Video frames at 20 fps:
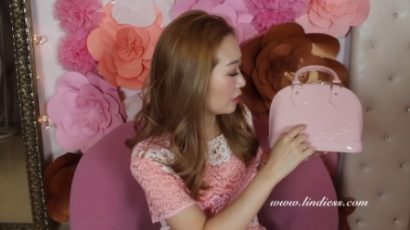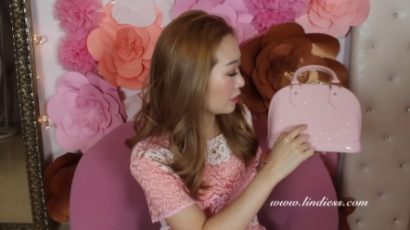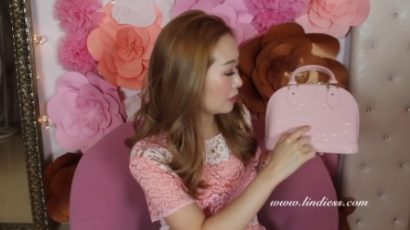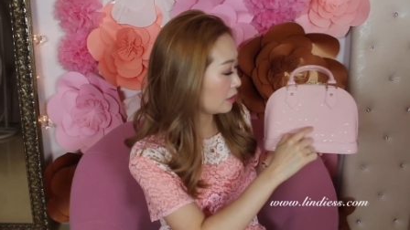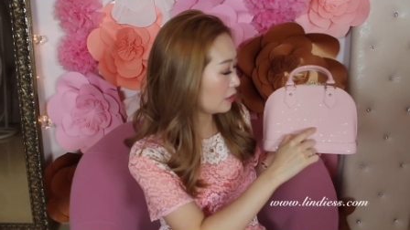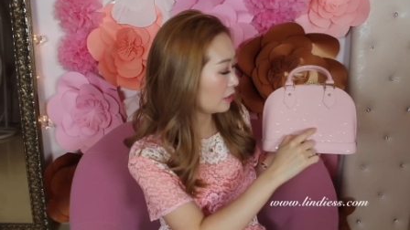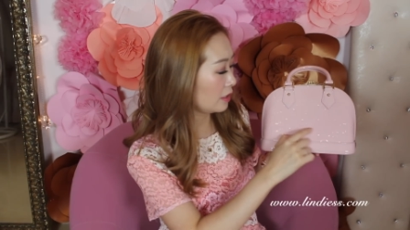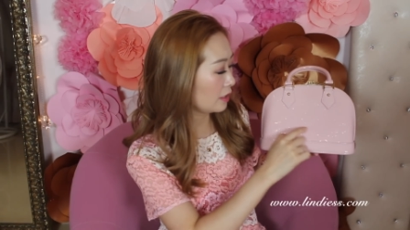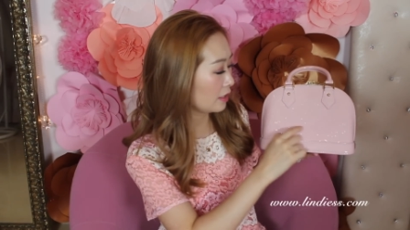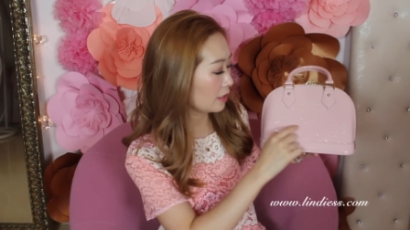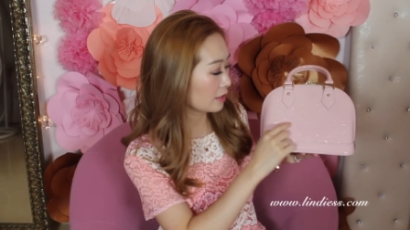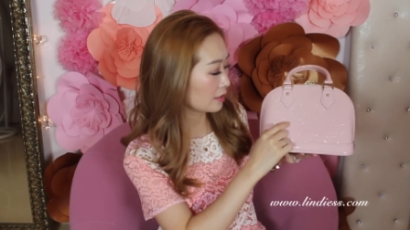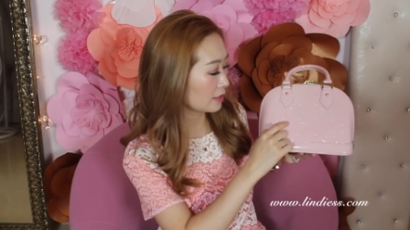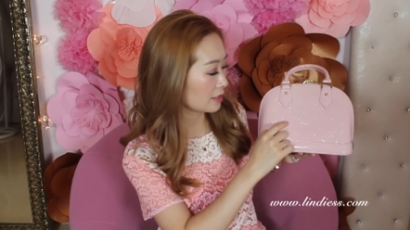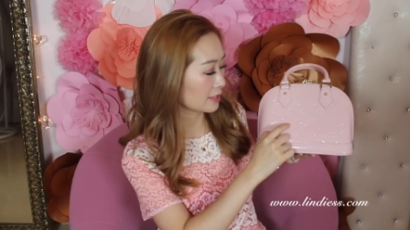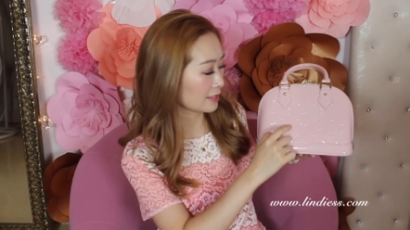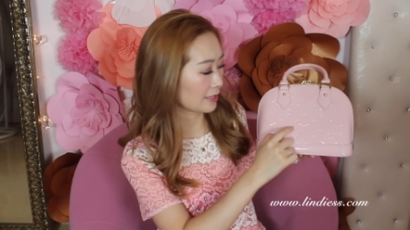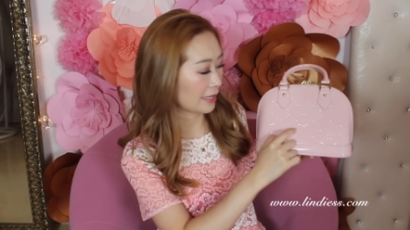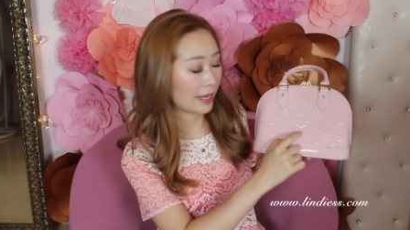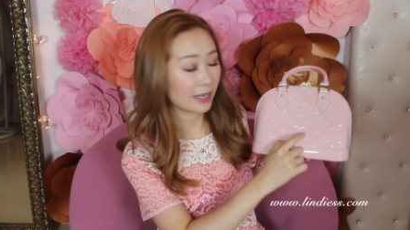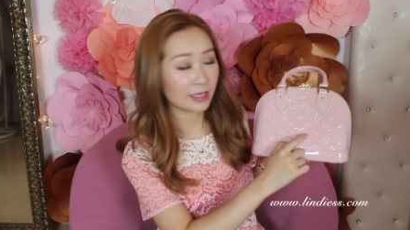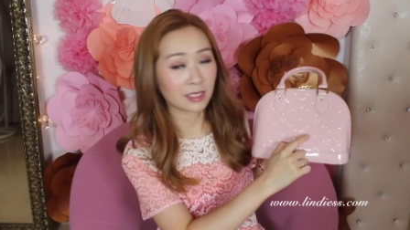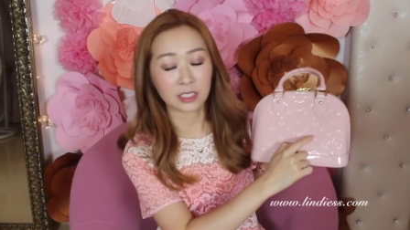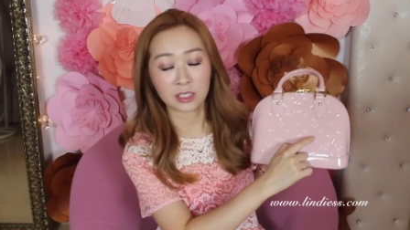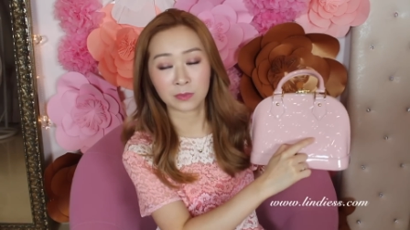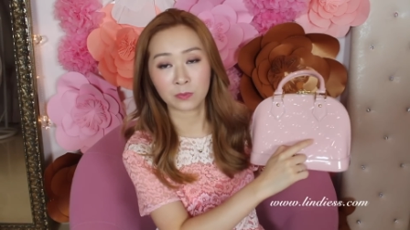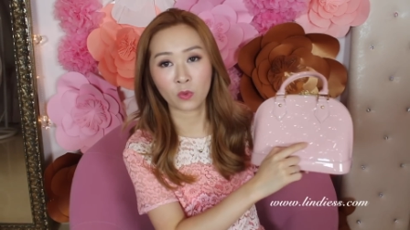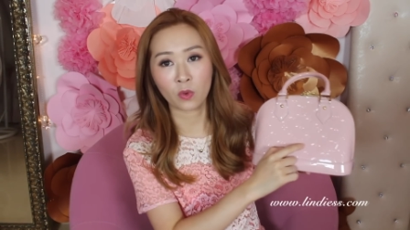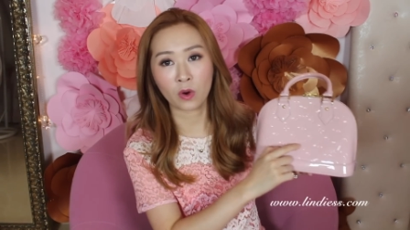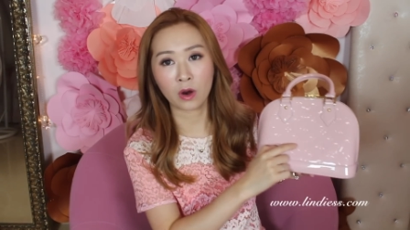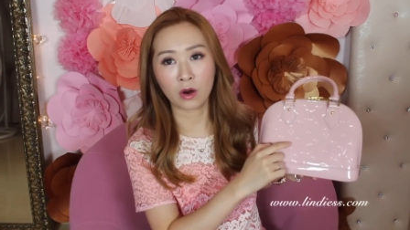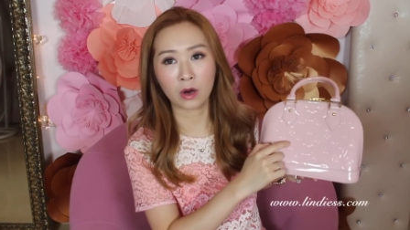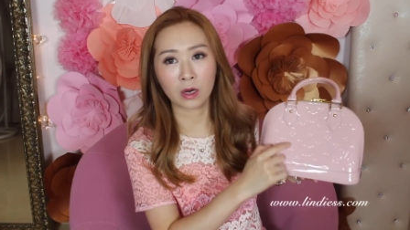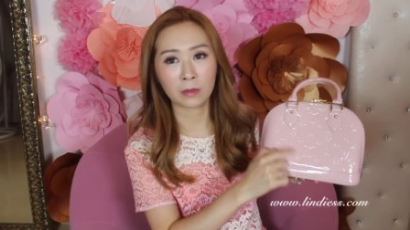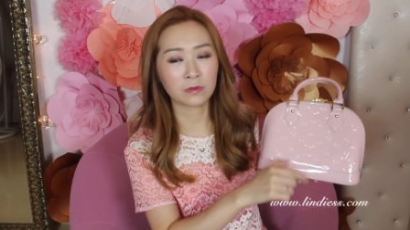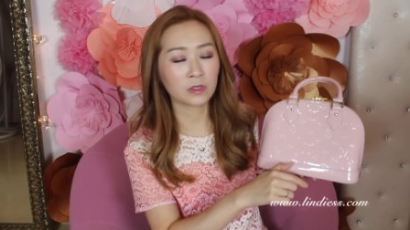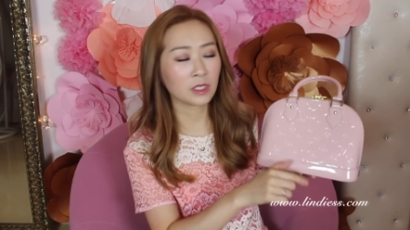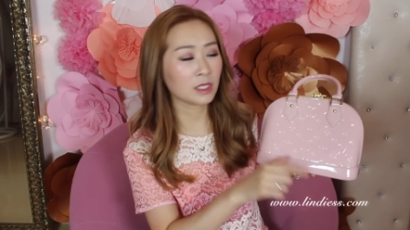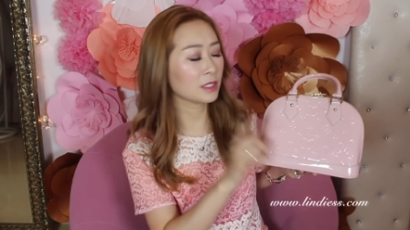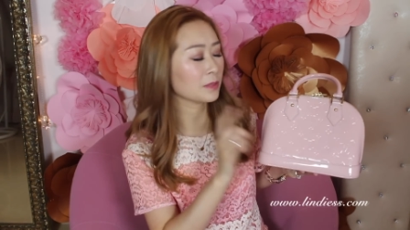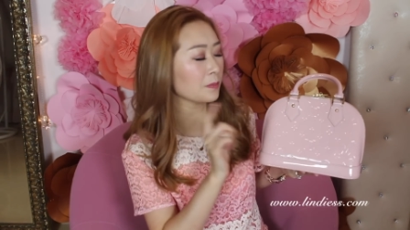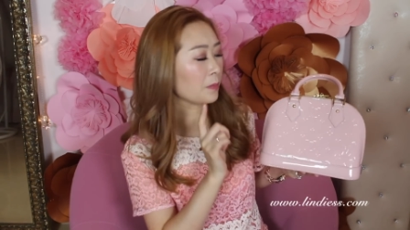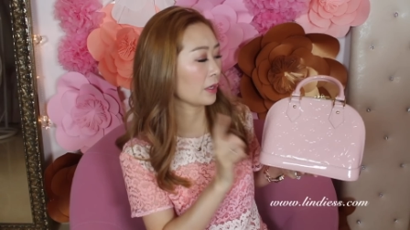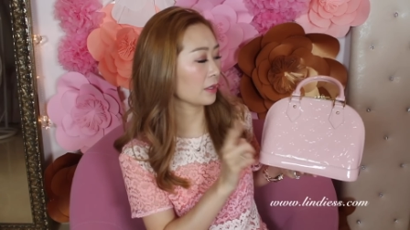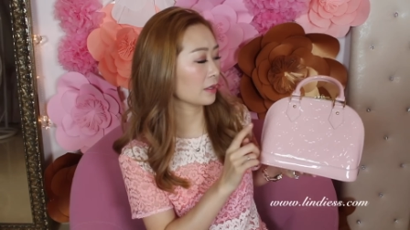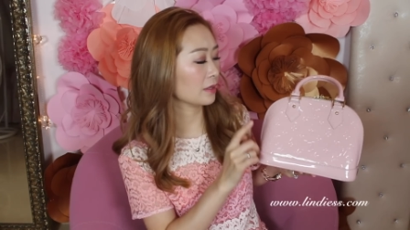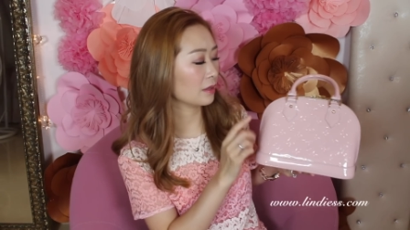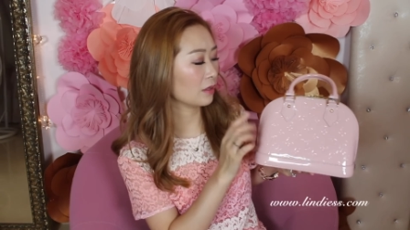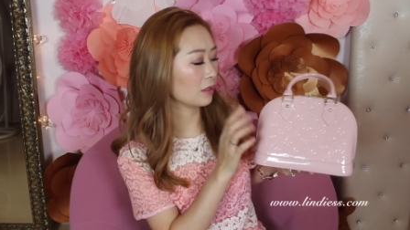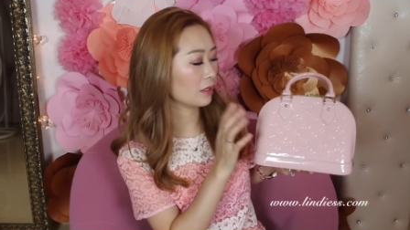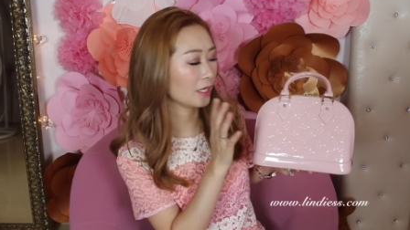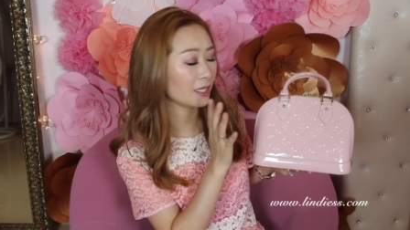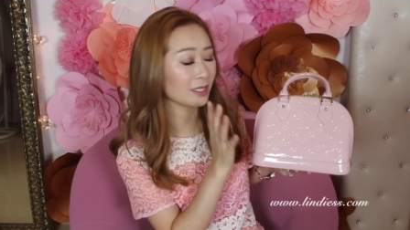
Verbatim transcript: here this line is more obvious but